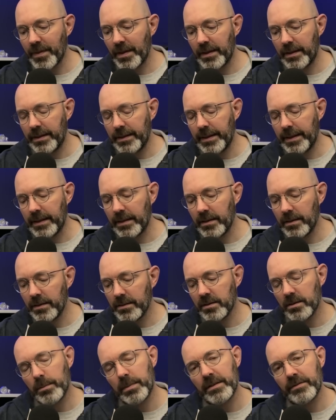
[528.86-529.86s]
yeah,
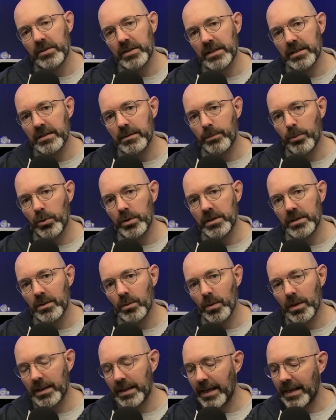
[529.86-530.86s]
that's a bit of a disappointing
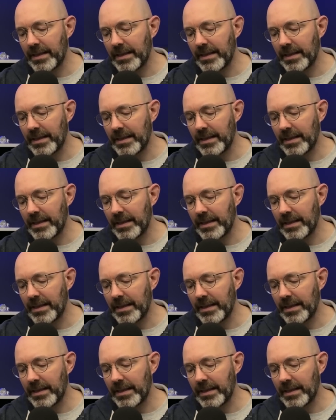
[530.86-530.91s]
one, that,